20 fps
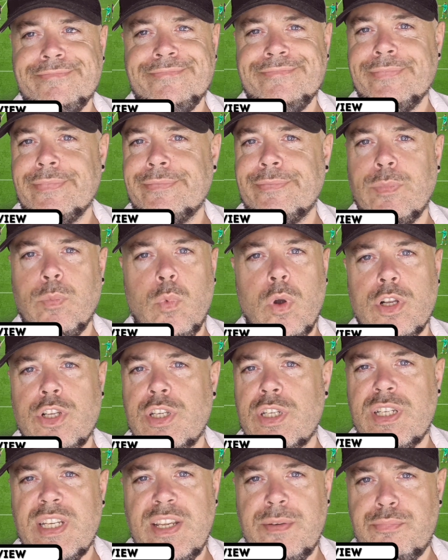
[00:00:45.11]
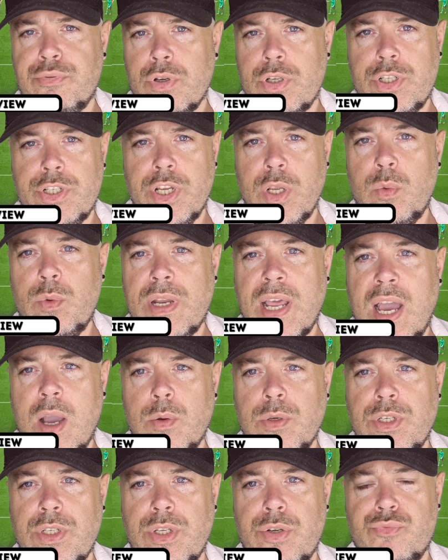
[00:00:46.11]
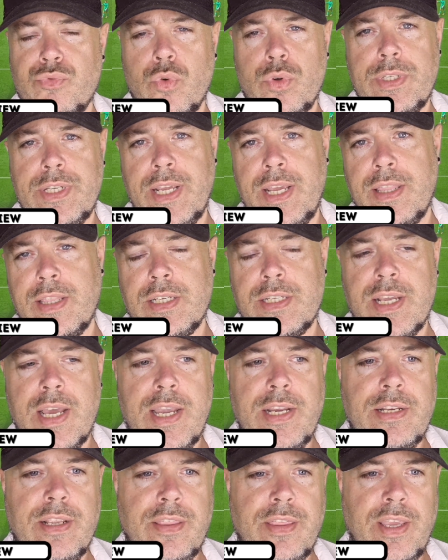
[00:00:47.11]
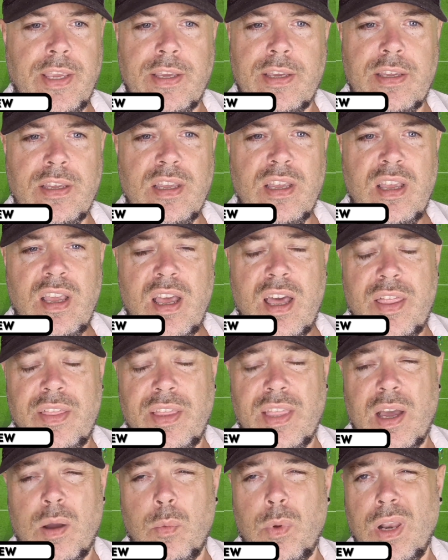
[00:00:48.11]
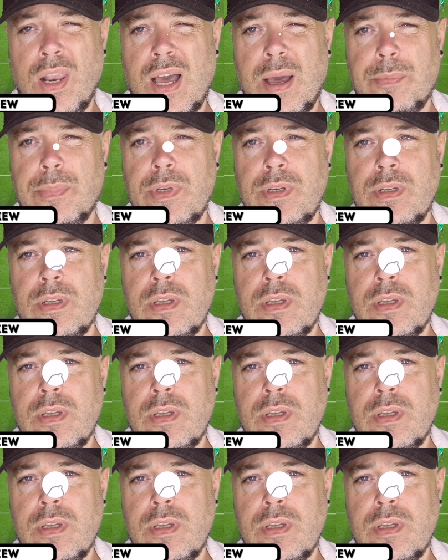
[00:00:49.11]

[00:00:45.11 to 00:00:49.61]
What does Steve Bruce do now? Does he rotate the side? I think that will happen.